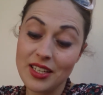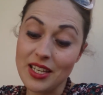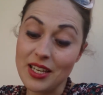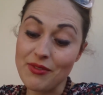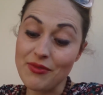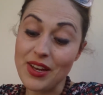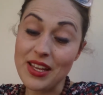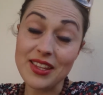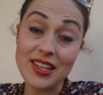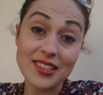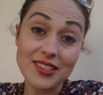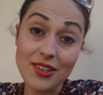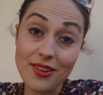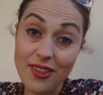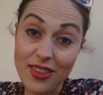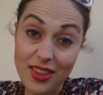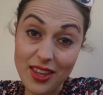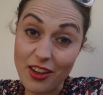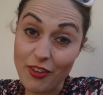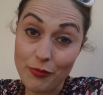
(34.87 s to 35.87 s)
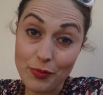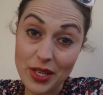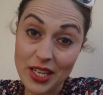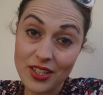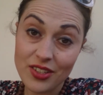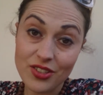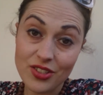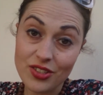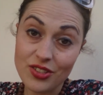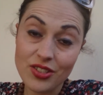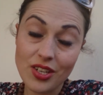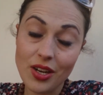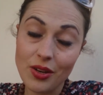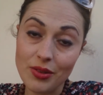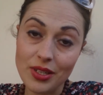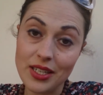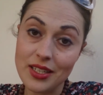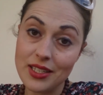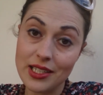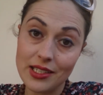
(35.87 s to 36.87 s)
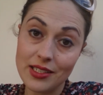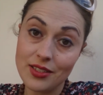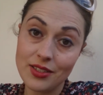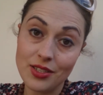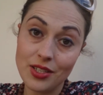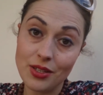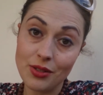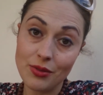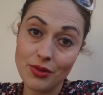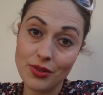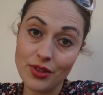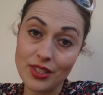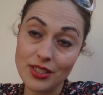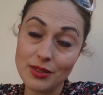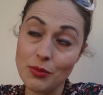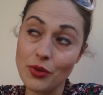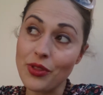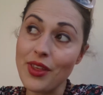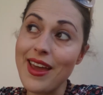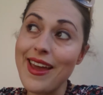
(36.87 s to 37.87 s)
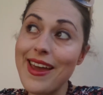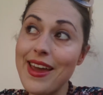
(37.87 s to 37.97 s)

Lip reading: In fact, that's another thing I've been just totally addicted to this month.